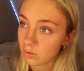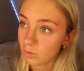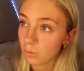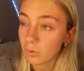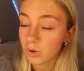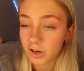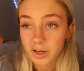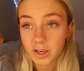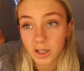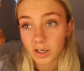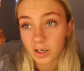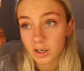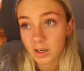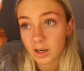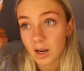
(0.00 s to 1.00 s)

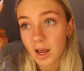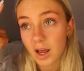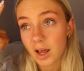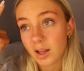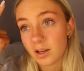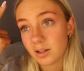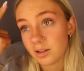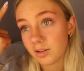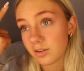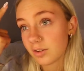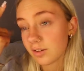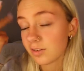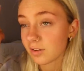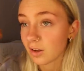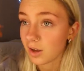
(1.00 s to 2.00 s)
working and
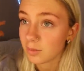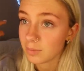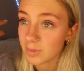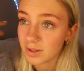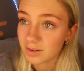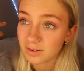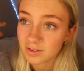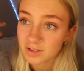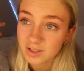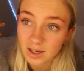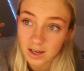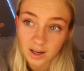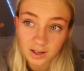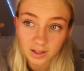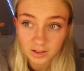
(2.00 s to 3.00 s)
assignments
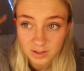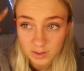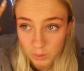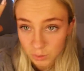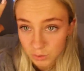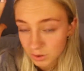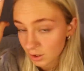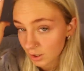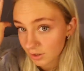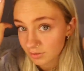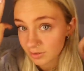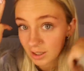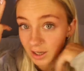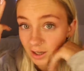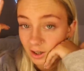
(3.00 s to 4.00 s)
and social life
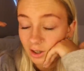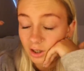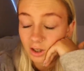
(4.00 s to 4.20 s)
thing.